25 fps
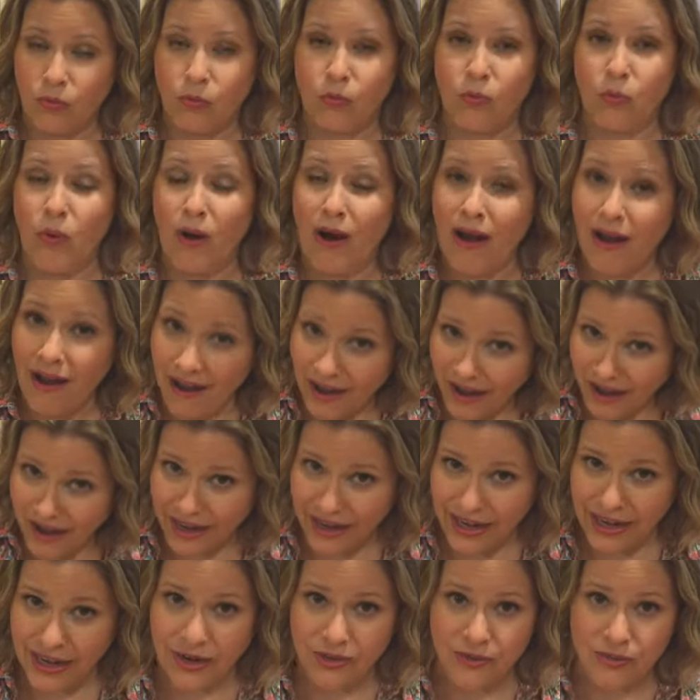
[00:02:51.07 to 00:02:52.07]

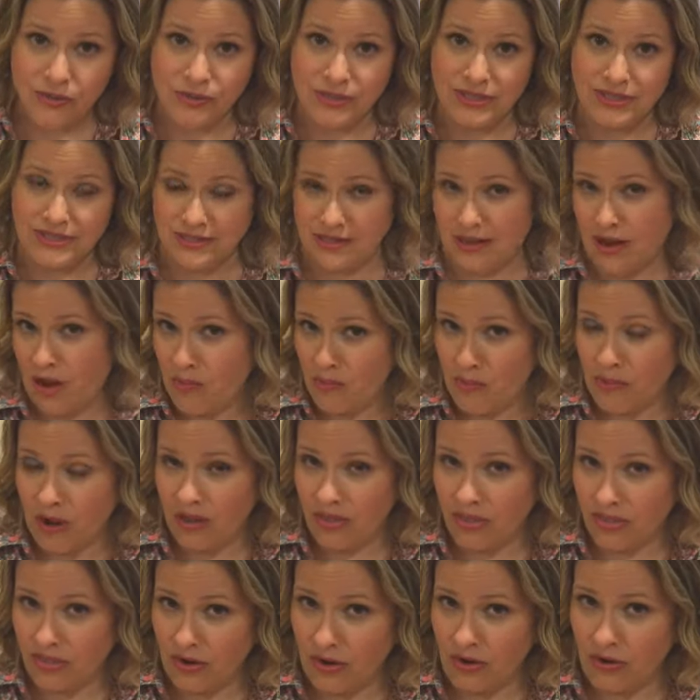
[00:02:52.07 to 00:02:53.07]
why it was a
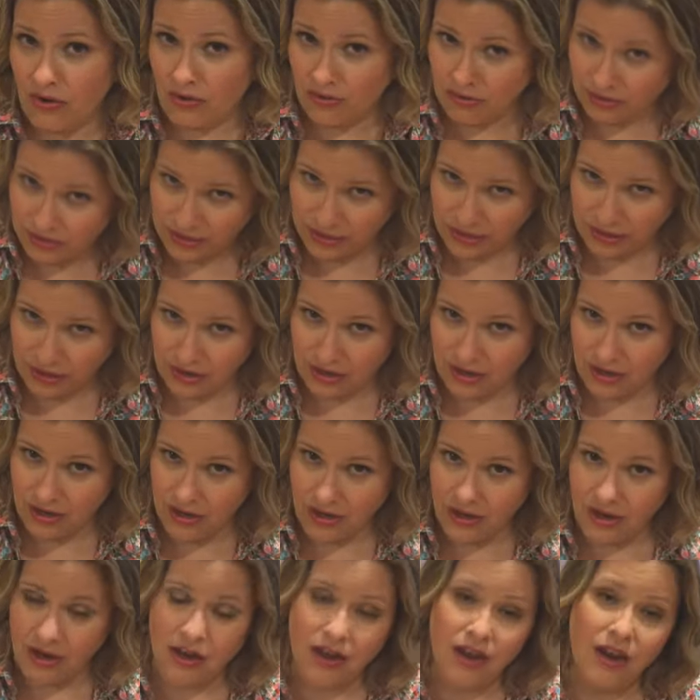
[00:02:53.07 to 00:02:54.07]
month
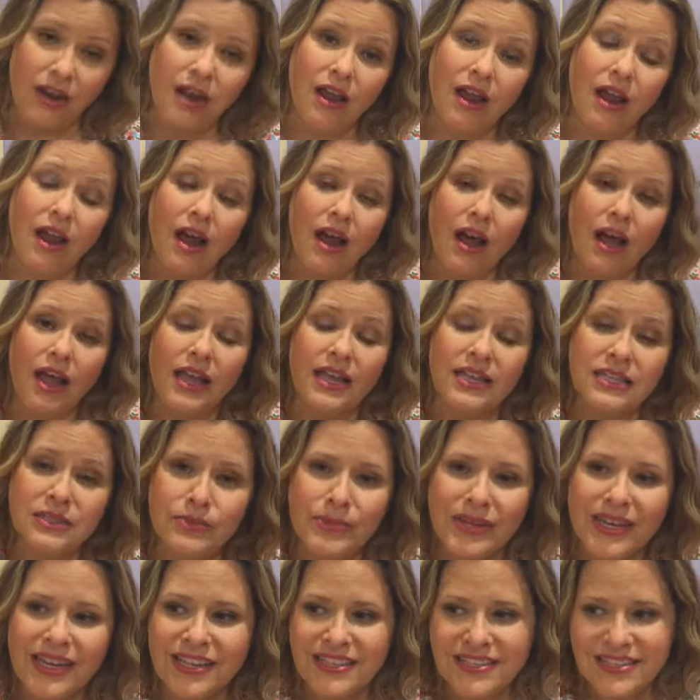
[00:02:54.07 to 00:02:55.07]
earlier
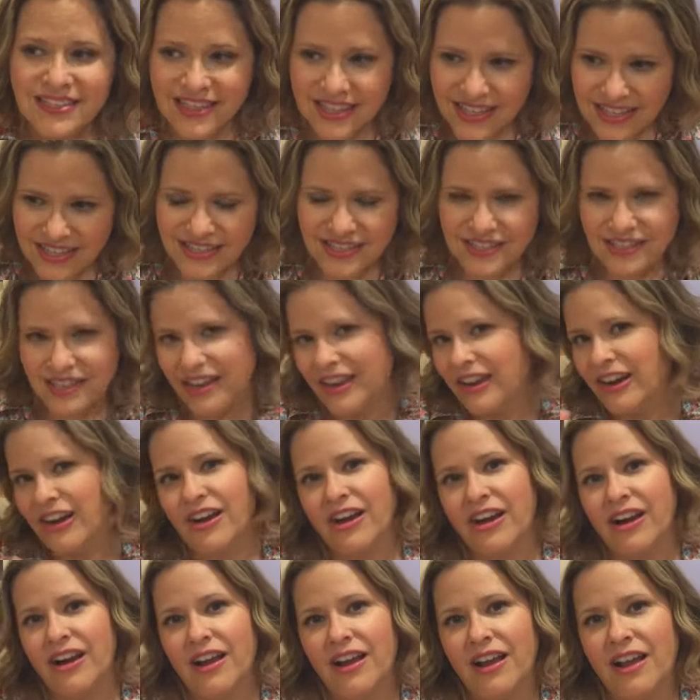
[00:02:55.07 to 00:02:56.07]
is because this
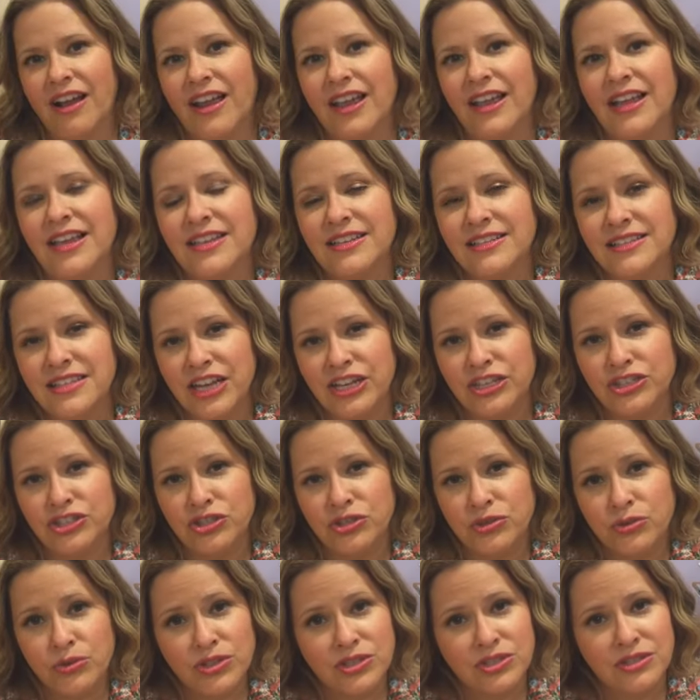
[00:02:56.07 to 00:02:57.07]
year is a
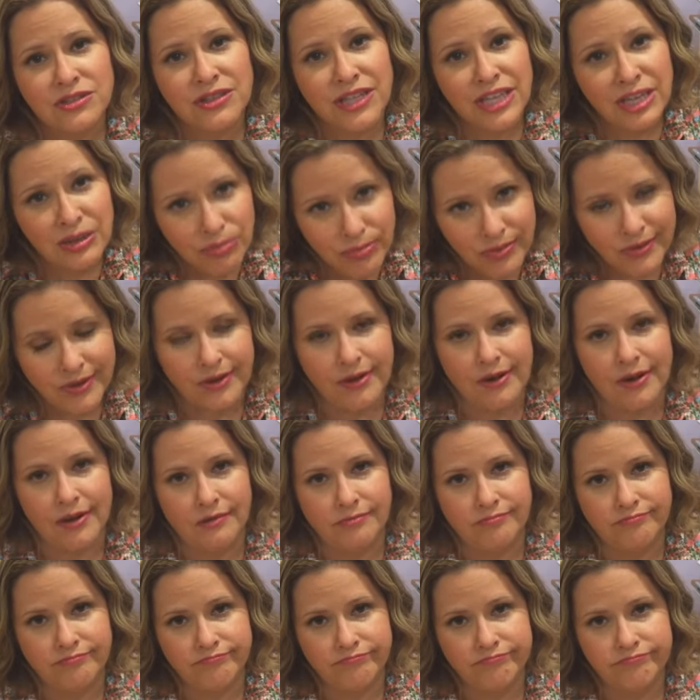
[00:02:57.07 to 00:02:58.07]
Jewish leap
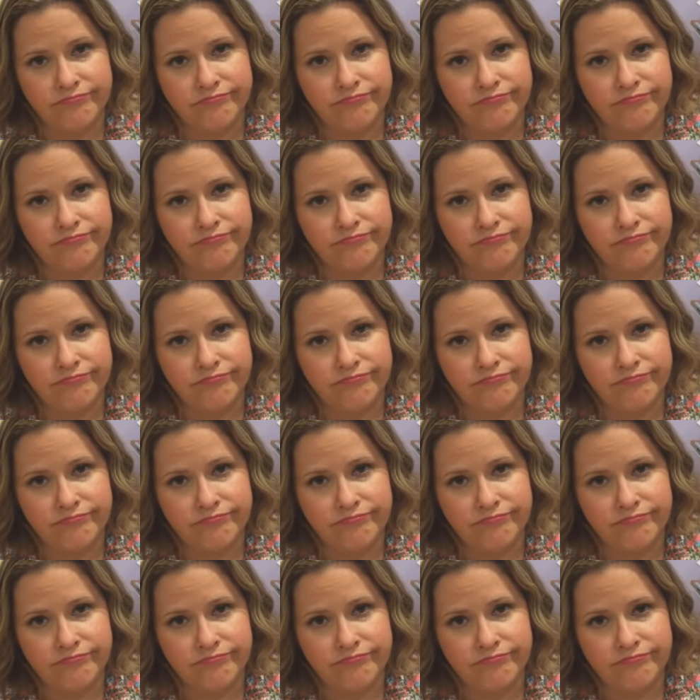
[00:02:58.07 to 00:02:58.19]
year.